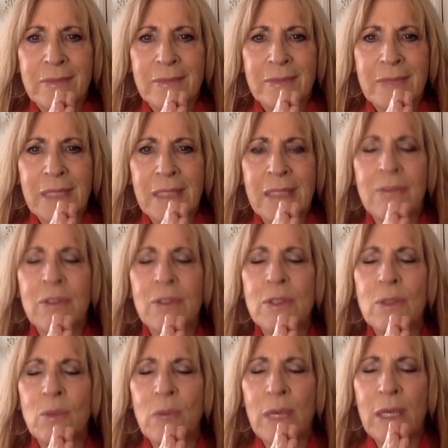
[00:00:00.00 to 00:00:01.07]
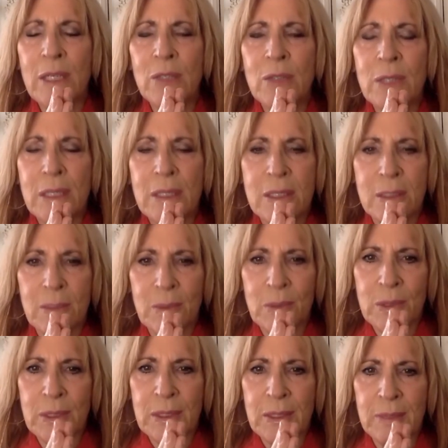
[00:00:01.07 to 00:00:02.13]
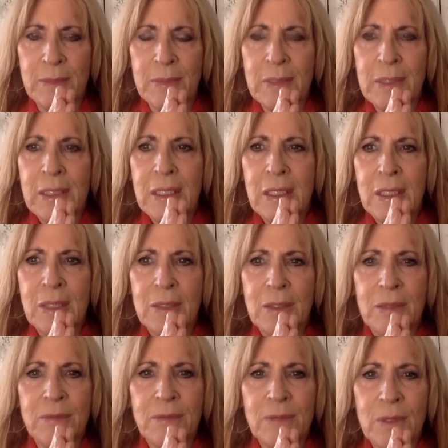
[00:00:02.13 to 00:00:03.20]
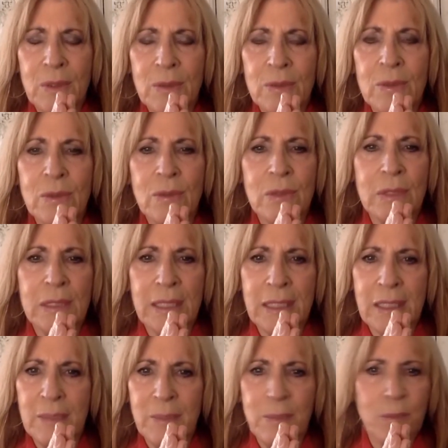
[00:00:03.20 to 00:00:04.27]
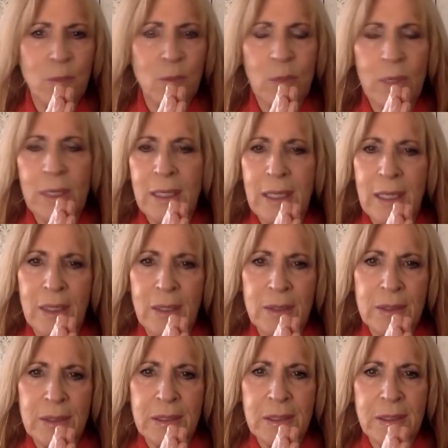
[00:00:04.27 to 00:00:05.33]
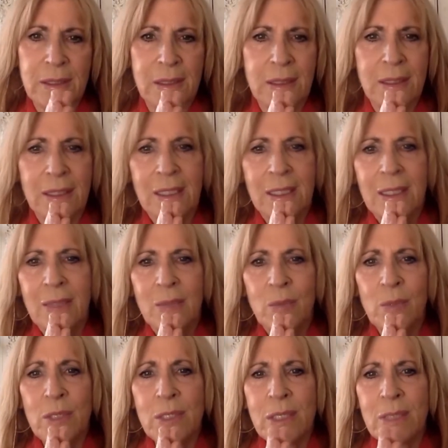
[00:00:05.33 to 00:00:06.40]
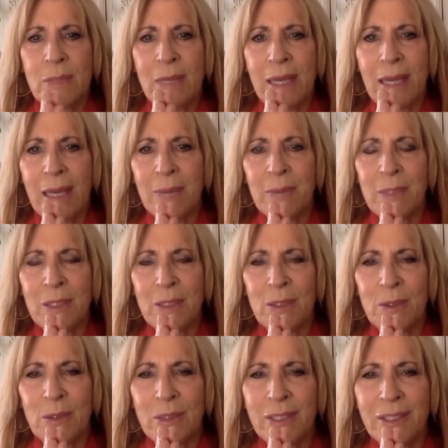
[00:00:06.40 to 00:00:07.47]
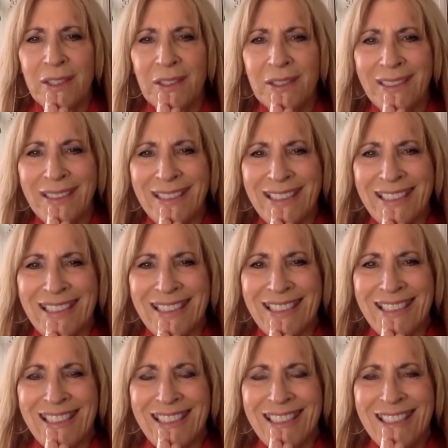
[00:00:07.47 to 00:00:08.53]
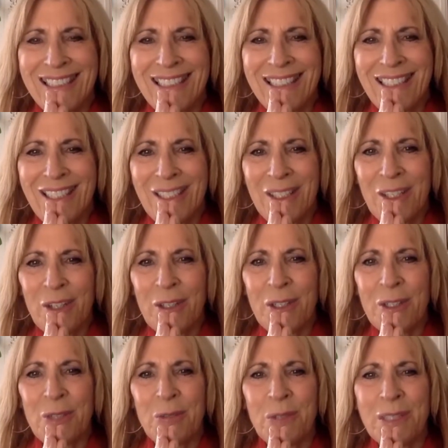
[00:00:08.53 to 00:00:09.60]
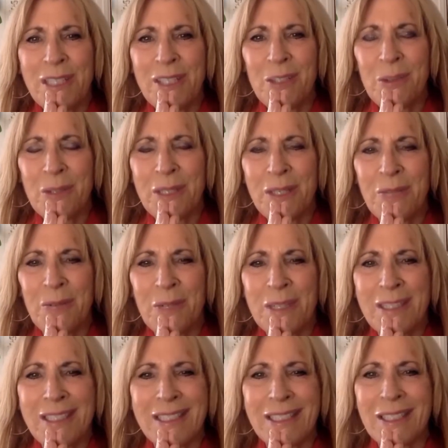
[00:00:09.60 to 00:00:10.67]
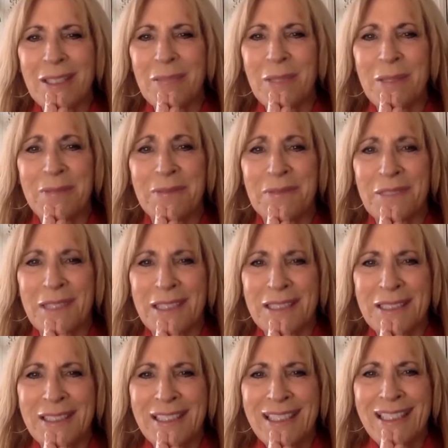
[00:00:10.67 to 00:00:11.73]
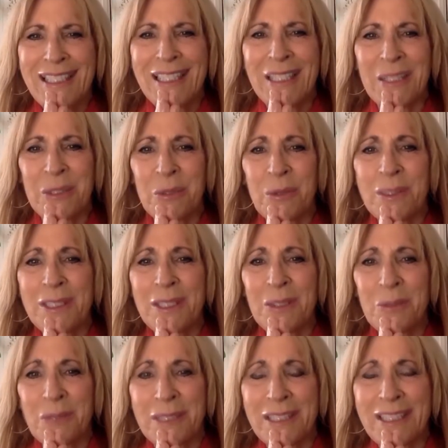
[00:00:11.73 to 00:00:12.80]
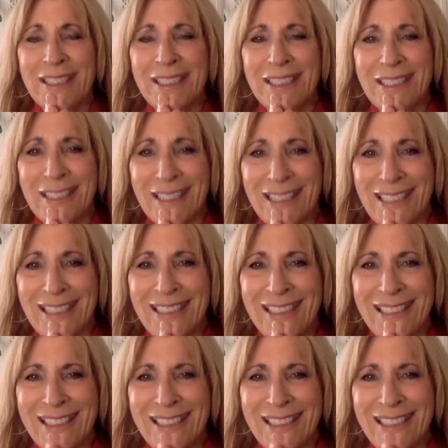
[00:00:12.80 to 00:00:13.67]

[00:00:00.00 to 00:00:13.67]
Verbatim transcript: And if there's a way you can support them on the phone or any way else, wish them a happy new year. And knowing 2021 is going to be fun and 2020 is done.